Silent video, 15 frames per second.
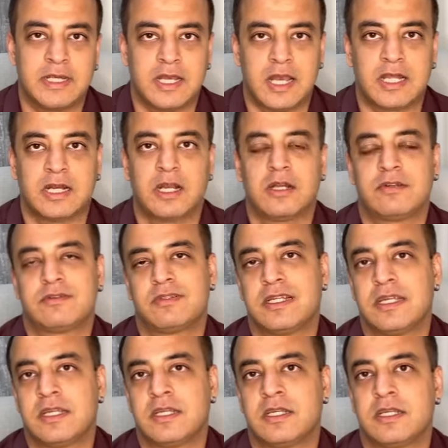and it'll
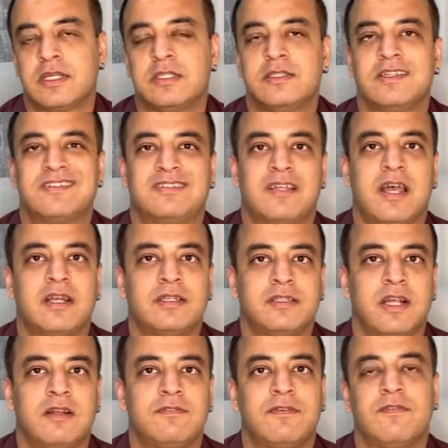stay in this sign
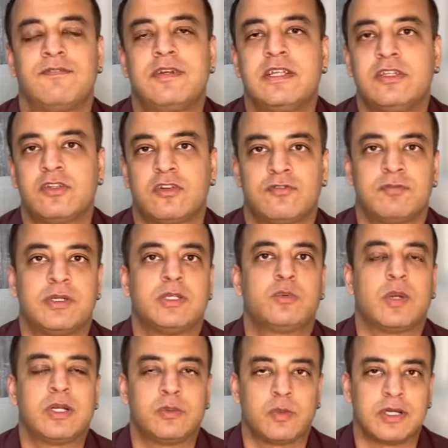till 15th of May
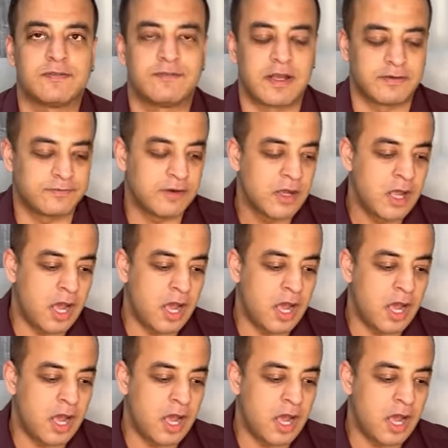2025.